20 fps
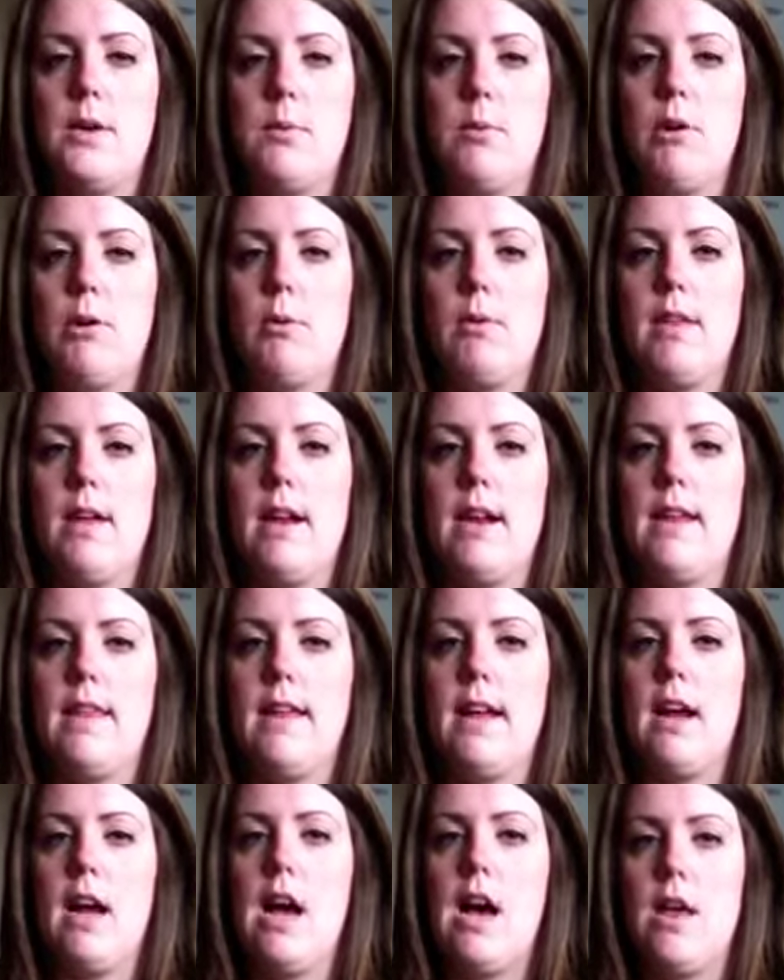to work with
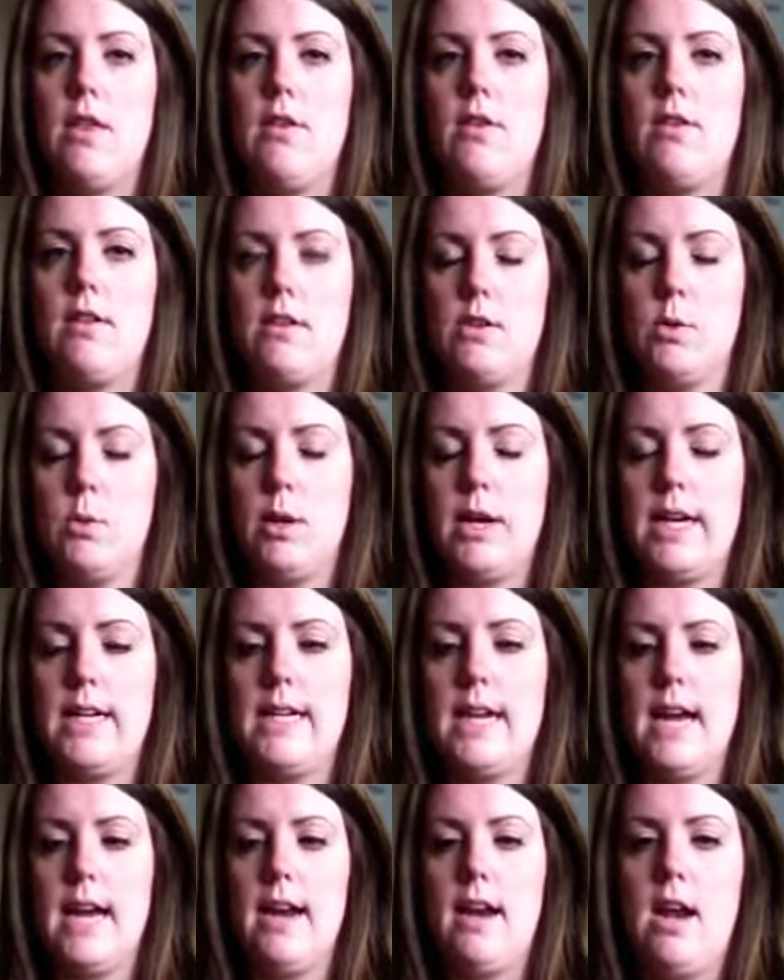anything other than
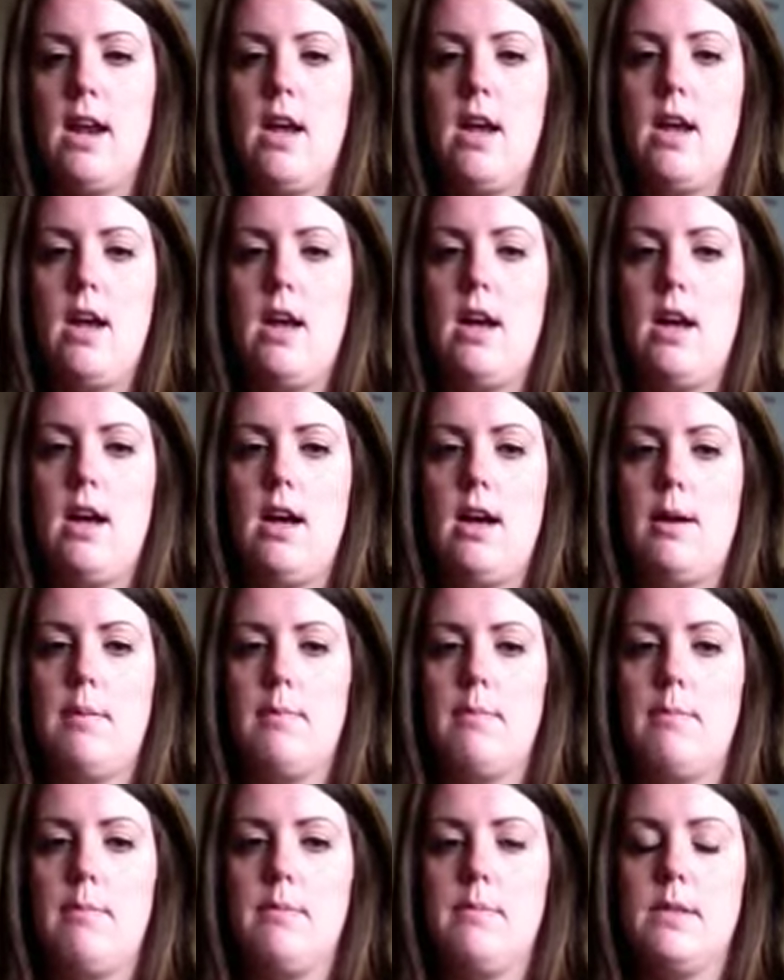2010.
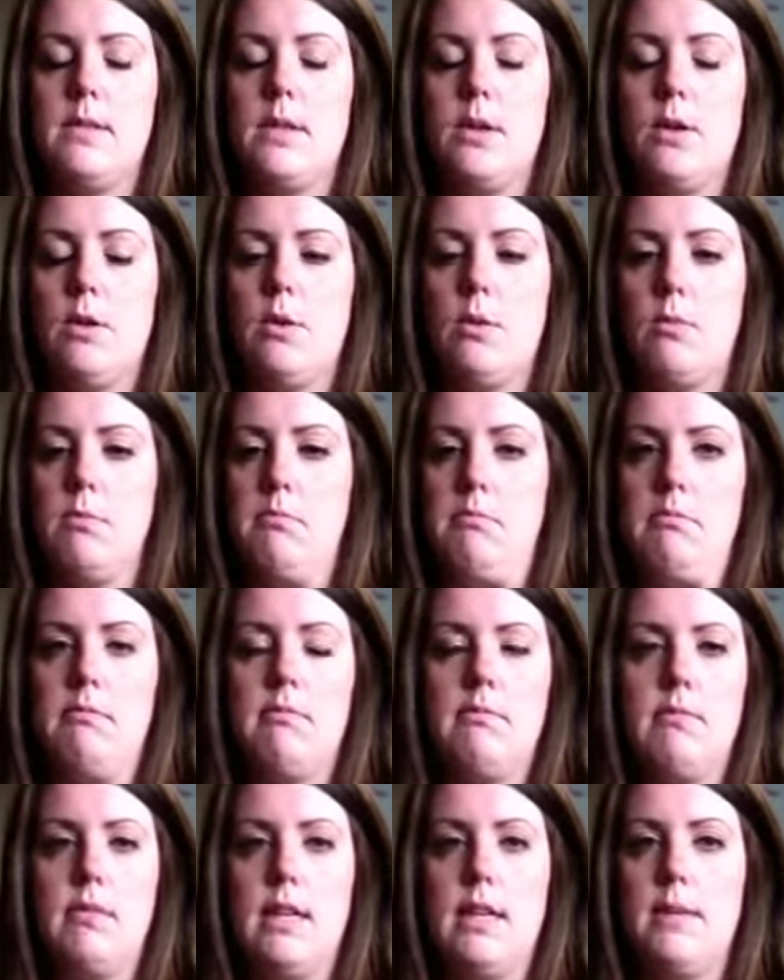So
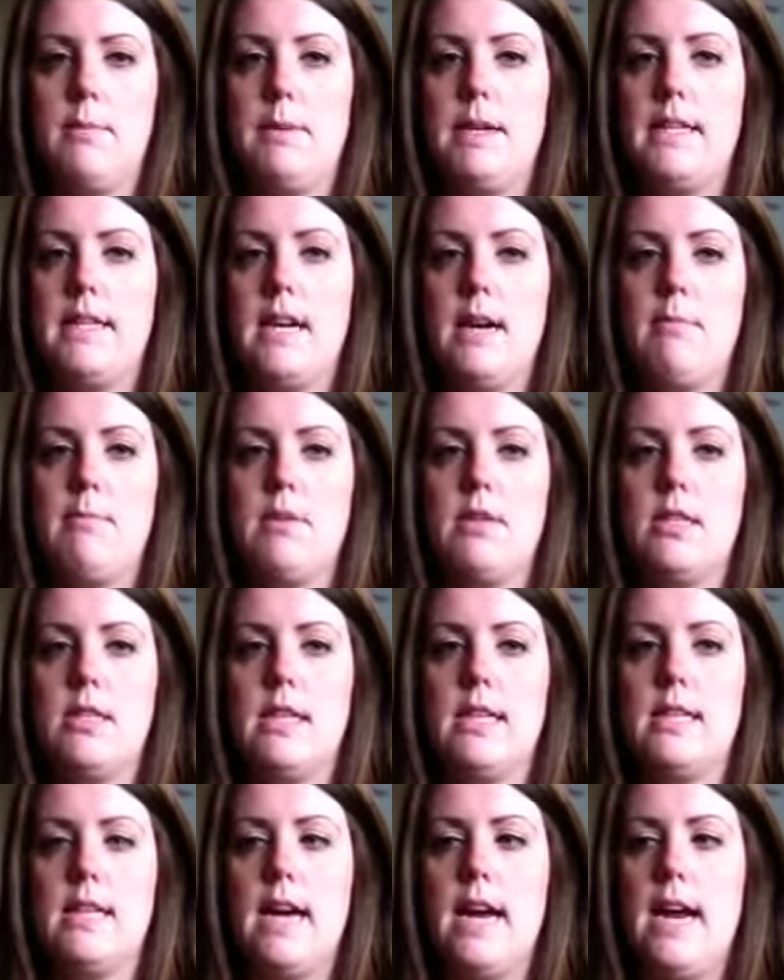in the meantime, just
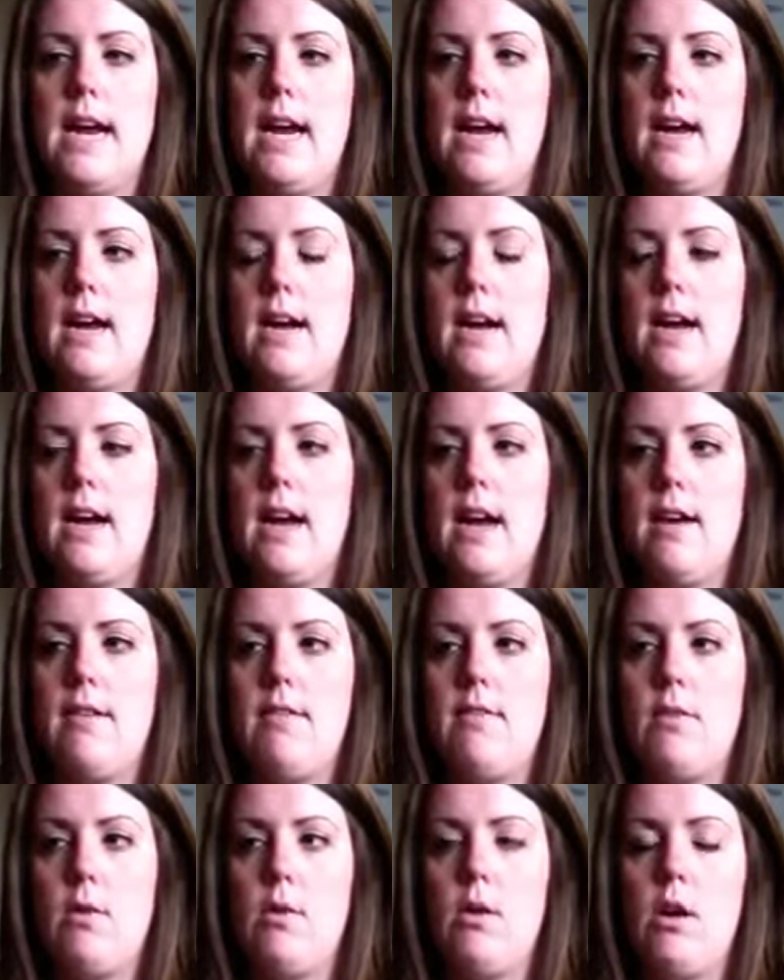sit tight. I have
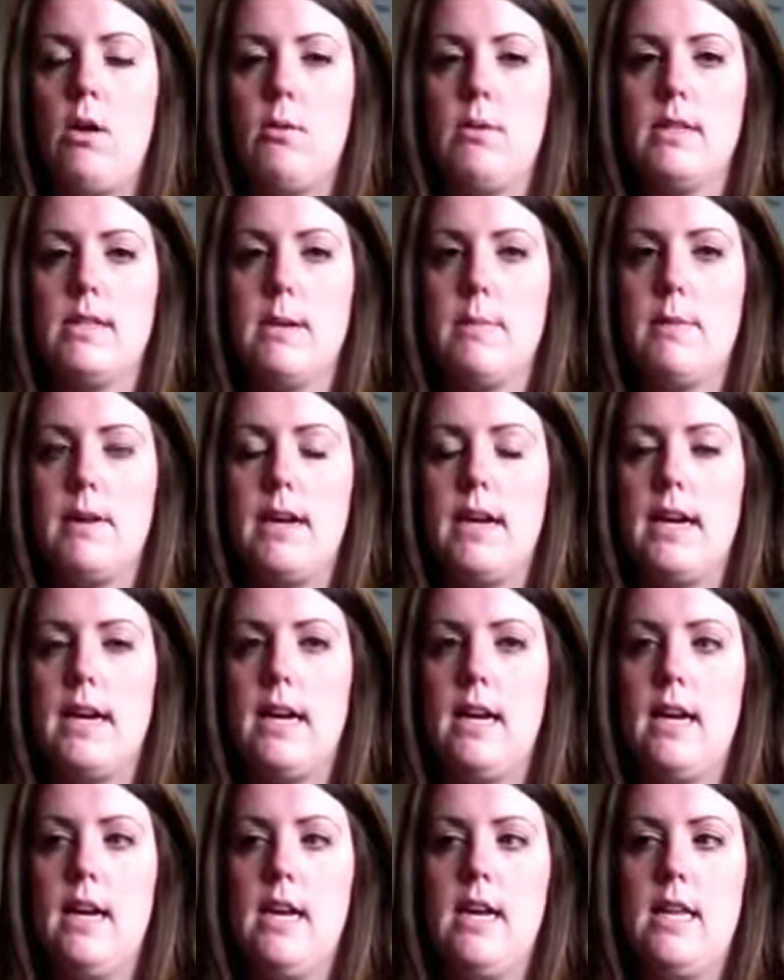a phone call with
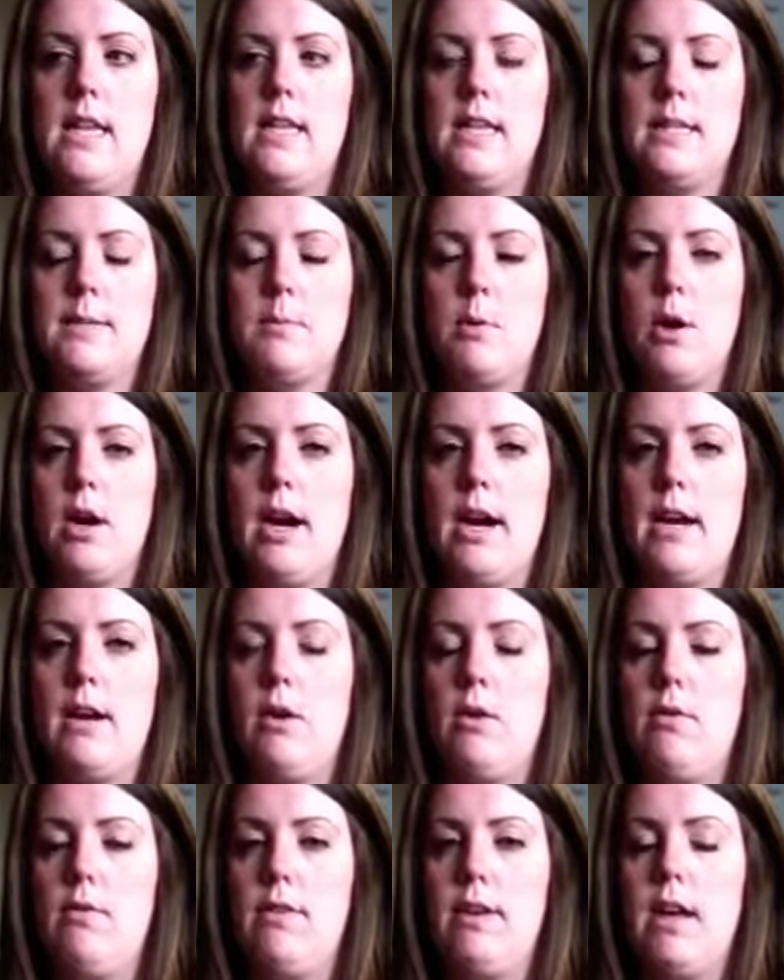somebody this morning, and
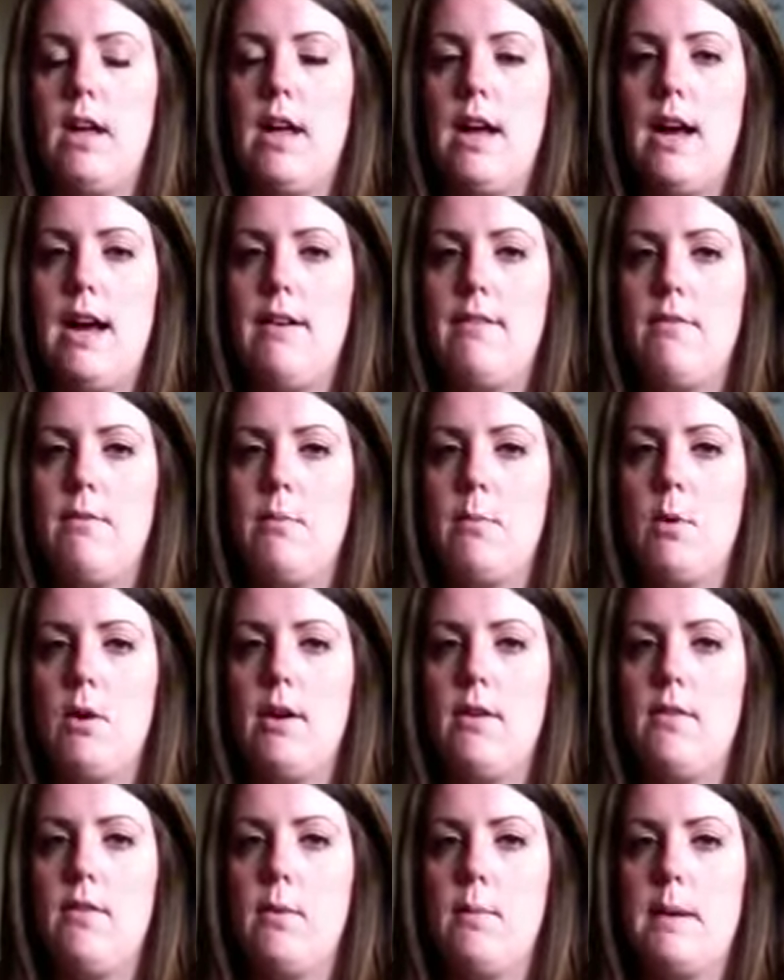hopefully I'll have
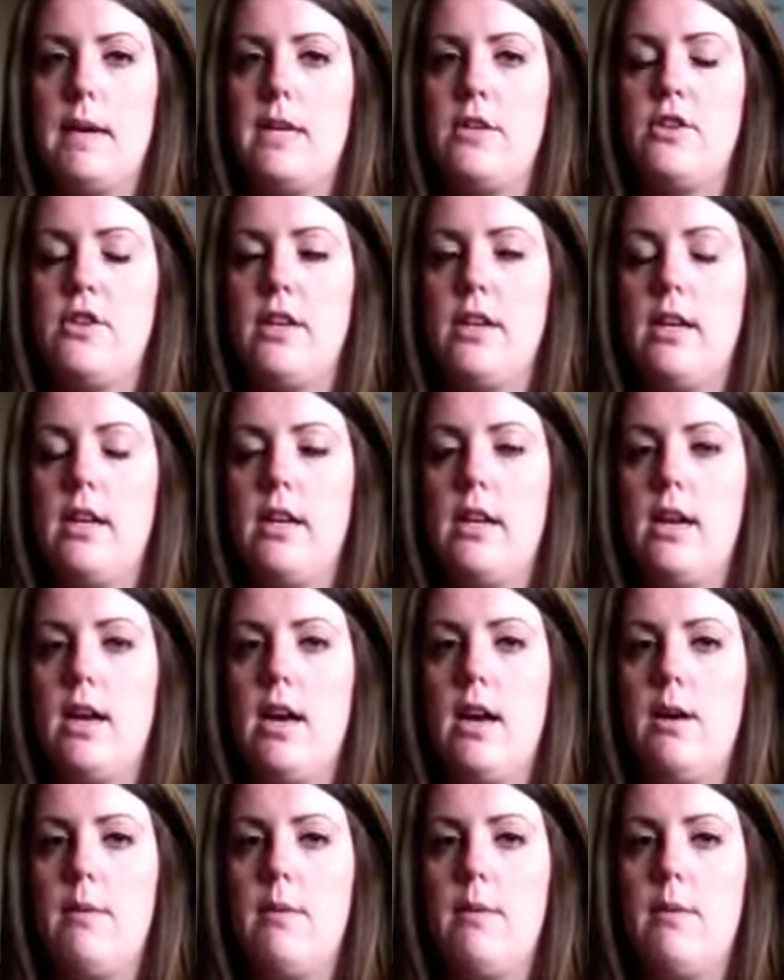more information